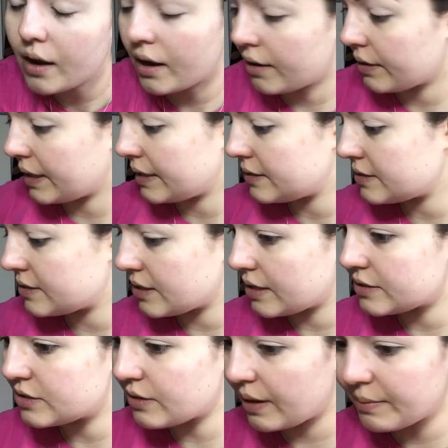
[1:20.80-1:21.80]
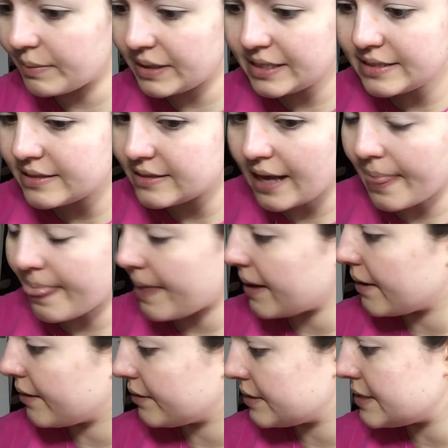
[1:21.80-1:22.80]
Alright, so I'm going to set
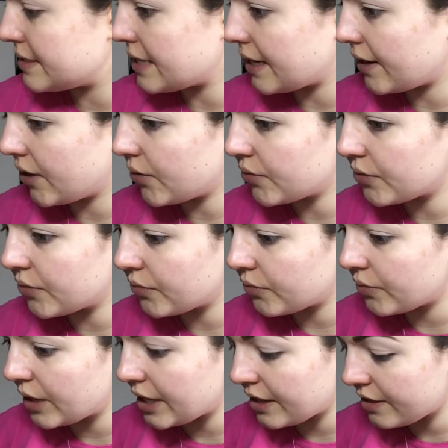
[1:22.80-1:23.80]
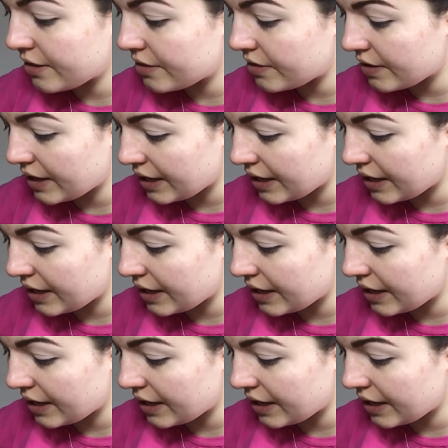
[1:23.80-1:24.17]
that all down with